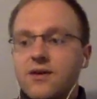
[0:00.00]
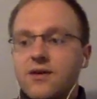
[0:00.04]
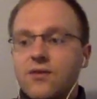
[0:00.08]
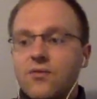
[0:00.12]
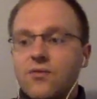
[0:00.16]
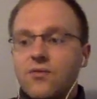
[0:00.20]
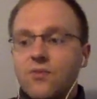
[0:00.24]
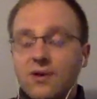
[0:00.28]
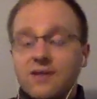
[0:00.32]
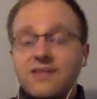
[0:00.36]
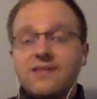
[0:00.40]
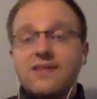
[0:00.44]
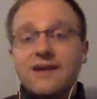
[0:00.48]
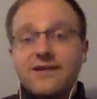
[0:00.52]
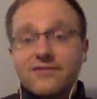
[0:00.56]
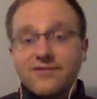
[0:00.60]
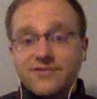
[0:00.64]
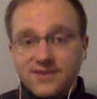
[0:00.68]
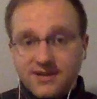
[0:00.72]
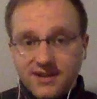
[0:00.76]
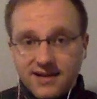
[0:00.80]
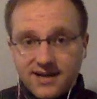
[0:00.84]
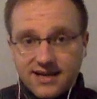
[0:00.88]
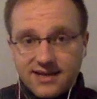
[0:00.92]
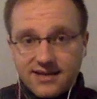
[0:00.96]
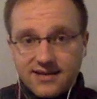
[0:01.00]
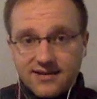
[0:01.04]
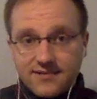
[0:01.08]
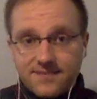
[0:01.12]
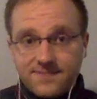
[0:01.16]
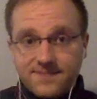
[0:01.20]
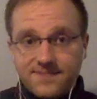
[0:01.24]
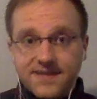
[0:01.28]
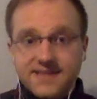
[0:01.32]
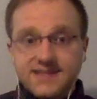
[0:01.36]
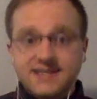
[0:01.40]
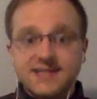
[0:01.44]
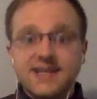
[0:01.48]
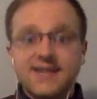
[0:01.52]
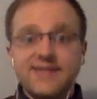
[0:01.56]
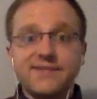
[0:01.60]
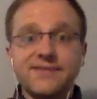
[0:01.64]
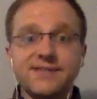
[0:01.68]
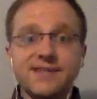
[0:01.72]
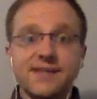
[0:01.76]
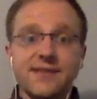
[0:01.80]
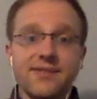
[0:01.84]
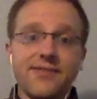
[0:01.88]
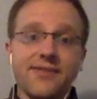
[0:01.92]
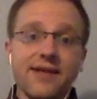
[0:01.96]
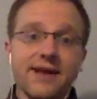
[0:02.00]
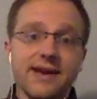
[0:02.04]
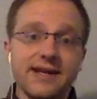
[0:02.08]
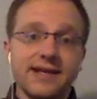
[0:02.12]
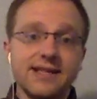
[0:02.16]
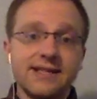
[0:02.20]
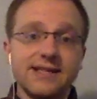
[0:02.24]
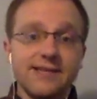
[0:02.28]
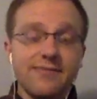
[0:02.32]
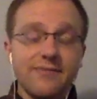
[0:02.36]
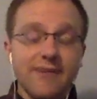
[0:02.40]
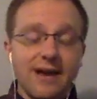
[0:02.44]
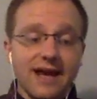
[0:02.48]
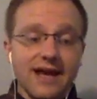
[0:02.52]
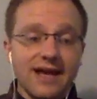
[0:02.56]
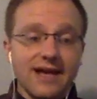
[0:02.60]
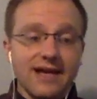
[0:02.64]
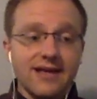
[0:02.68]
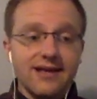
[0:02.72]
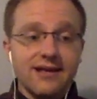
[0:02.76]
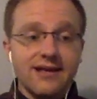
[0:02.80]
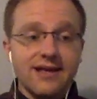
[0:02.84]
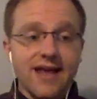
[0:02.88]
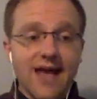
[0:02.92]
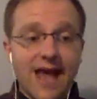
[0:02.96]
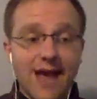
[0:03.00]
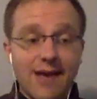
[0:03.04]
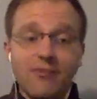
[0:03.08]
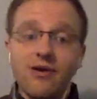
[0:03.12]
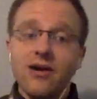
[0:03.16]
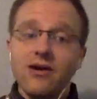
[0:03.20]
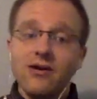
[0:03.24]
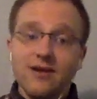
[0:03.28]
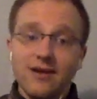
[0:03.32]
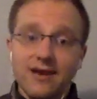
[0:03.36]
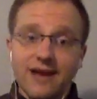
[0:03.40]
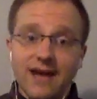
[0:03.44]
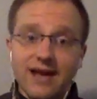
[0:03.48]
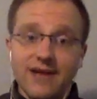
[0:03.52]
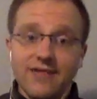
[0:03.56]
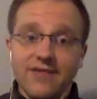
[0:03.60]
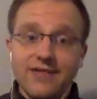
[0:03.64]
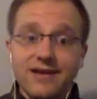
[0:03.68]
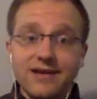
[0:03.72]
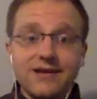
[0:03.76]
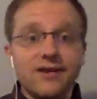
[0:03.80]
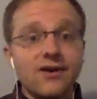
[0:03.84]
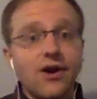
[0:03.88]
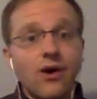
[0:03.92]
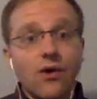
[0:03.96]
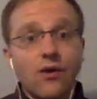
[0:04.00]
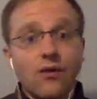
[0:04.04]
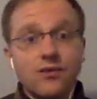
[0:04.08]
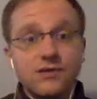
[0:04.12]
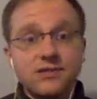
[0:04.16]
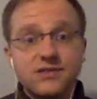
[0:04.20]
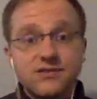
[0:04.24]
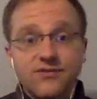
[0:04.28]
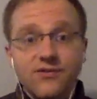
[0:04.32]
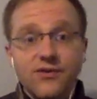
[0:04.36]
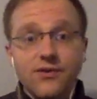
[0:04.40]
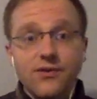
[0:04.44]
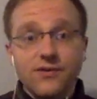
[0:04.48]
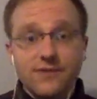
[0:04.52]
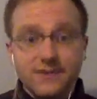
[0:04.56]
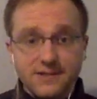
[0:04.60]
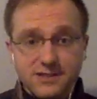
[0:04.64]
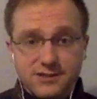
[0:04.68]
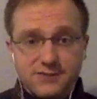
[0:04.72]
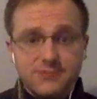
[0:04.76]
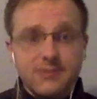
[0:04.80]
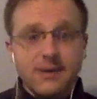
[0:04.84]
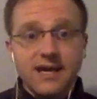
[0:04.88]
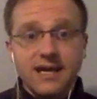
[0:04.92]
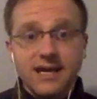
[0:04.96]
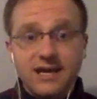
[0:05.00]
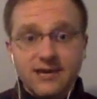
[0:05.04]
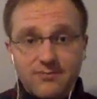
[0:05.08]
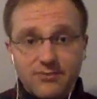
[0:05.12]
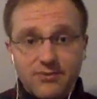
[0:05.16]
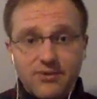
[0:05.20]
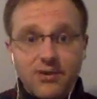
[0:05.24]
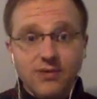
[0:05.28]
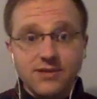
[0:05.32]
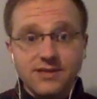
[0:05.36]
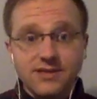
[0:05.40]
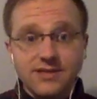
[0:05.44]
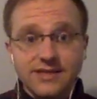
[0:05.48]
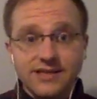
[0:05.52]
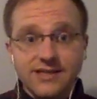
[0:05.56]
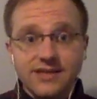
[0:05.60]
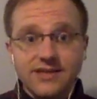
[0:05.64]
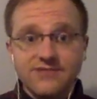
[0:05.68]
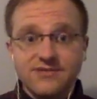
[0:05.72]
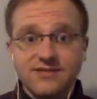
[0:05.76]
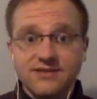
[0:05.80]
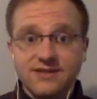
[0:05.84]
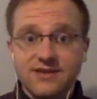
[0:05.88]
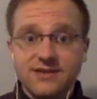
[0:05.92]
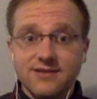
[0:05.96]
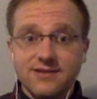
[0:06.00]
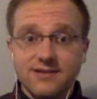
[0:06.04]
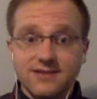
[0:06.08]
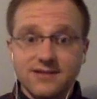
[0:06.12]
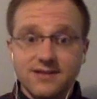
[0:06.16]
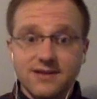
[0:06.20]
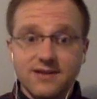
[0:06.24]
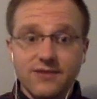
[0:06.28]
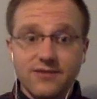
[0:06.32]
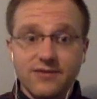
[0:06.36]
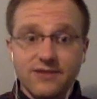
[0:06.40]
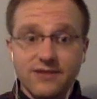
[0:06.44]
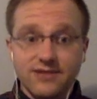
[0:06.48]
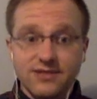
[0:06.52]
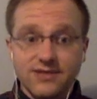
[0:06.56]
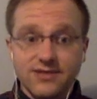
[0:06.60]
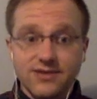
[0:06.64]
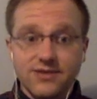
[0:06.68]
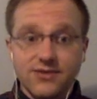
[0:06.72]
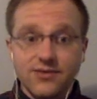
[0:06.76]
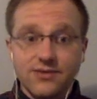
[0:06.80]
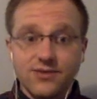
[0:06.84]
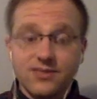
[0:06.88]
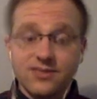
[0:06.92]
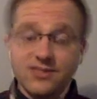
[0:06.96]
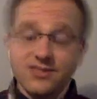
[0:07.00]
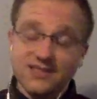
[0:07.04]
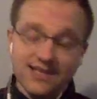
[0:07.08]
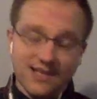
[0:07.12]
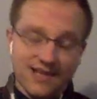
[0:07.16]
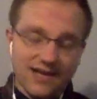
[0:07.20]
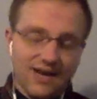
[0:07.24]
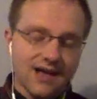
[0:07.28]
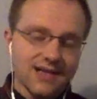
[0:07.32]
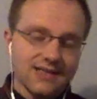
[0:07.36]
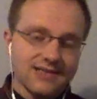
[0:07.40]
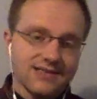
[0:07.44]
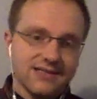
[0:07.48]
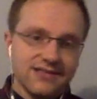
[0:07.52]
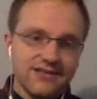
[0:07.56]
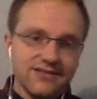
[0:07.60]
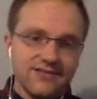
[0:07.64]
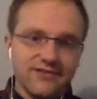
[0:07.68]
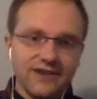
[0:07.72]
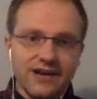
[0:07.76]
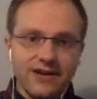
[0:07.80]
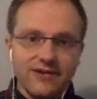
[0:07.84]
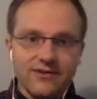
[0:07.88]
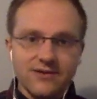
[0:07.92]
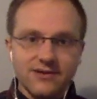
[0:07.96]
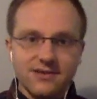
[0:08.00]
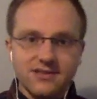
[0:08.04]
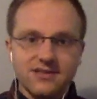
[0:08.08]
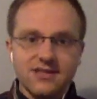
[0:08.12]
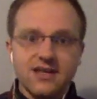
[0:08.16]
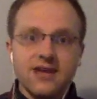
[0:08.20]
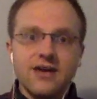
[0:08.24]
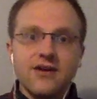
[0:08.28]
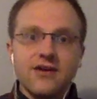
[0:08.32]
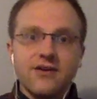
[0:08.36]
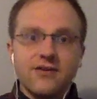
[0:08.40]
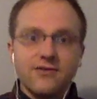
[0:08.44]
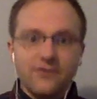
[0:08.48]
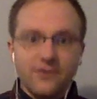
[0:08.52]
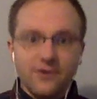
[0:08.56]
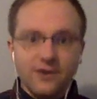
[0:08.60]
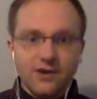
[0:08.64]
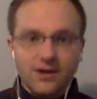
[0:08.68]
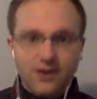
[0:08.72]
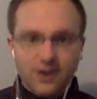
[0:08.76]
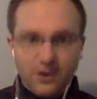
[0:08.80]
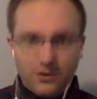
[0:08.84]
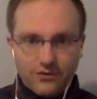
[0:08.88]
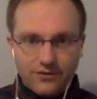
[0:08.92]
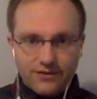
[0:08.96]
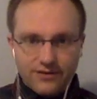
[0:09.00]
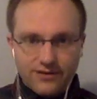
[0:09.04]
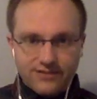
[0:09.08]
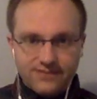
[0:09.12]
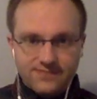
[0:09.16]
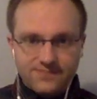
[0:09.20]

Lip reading: What they've done is they've synthetically made mRNA that codes for the spike protein of SARS-CoV-2, which is the causative virus for COVID.